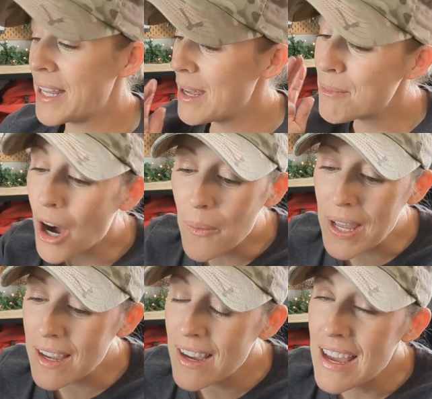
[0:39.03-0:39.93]
gonna keep
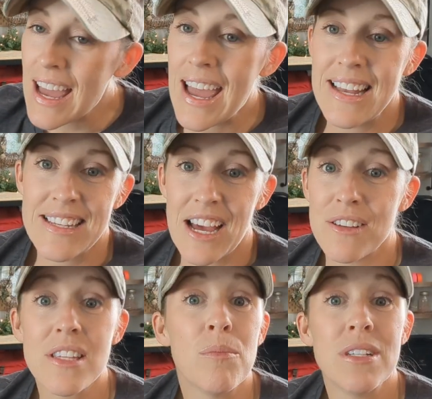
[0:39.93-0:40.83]
going
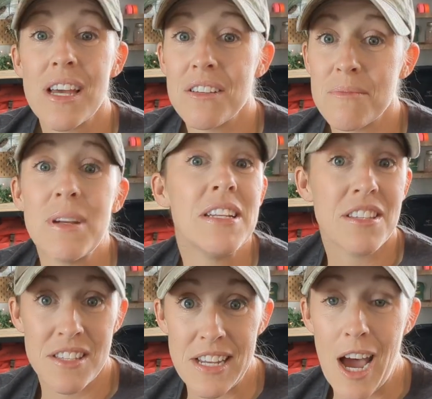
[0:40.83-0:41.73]
until someone tells me
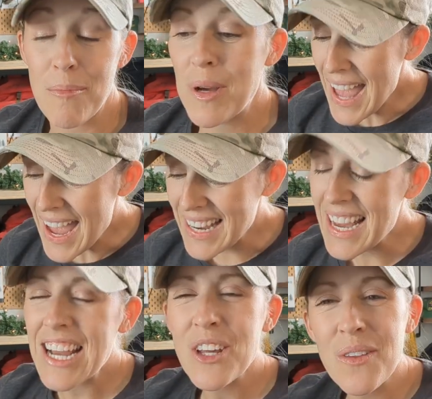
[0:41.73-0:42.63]
to stop.
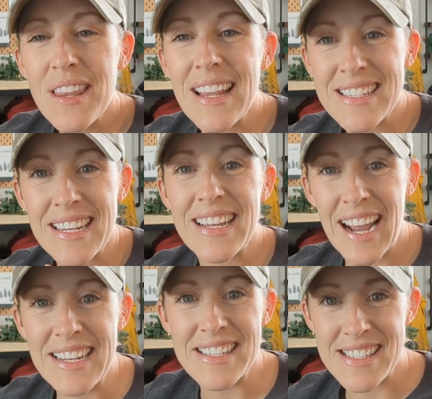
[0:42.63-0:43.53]
And I know that that's gonna
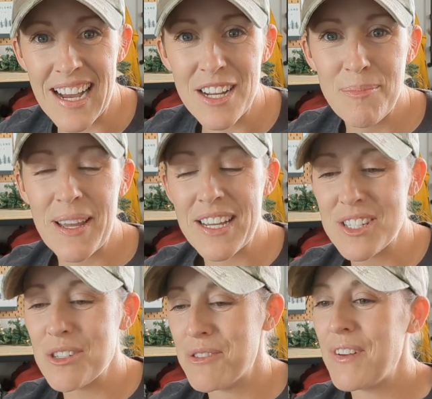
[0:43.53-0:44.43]
kind of suck
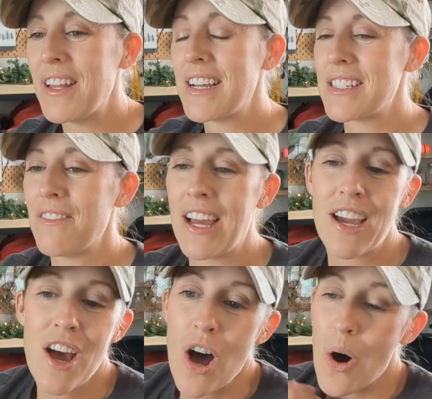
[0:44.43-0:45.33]
because those feelings of
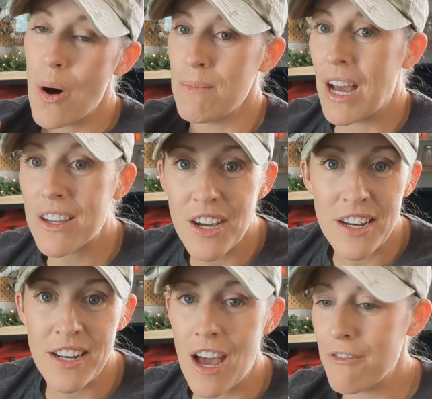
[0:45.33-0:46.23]
like, oh, I'm not
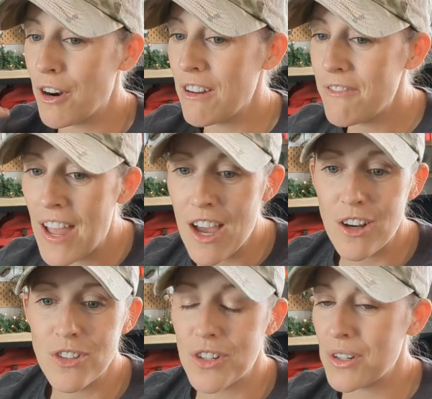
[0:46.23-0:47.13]
good enough or I
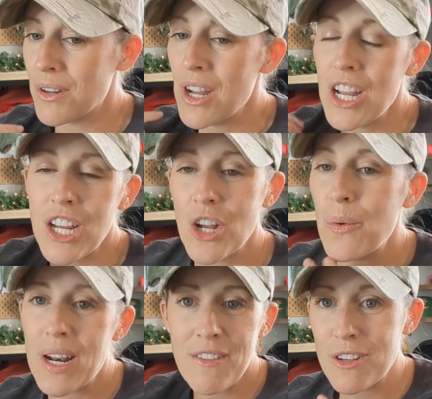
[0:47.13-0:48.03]
failed or, you know,
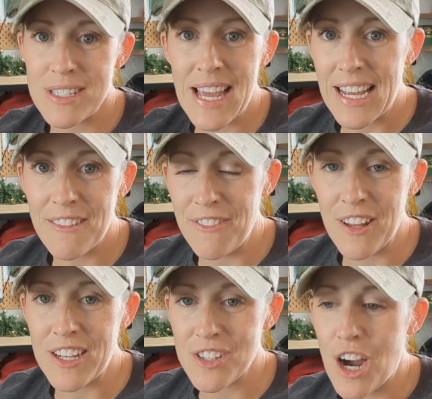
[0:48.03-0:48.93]
whatever those negative
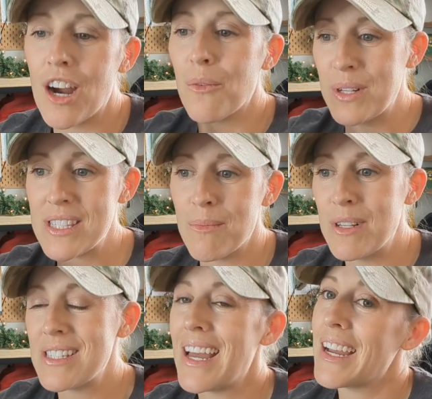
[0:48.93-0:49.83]
feelings are when
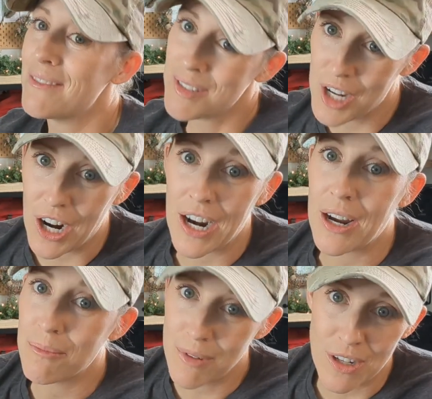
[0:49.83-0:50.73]
someone's like,
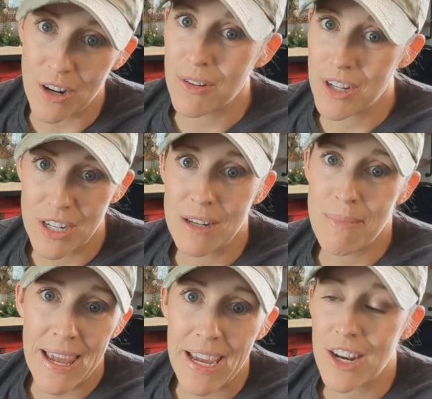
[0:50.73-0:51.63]
sorry, you know, you
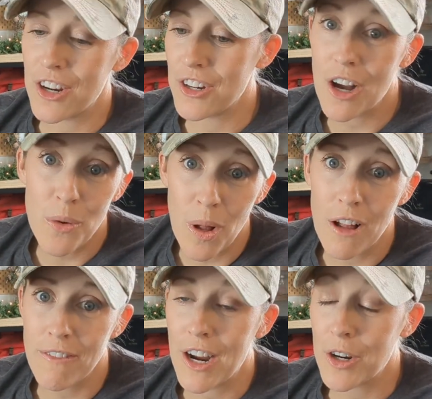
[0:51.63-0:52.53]
didn't make it or you're not
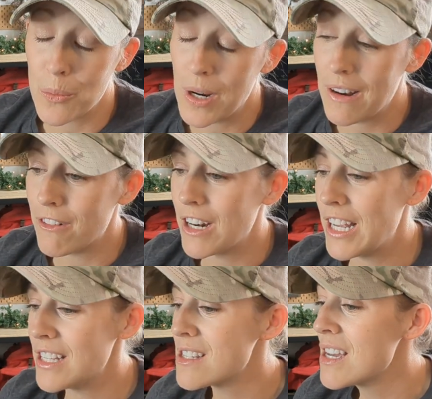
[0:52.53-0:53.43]
qualified or whatever it
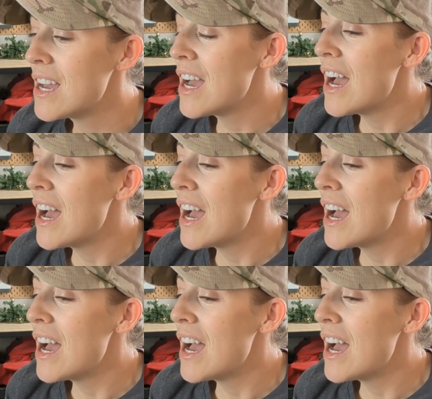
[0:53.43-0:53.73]
is.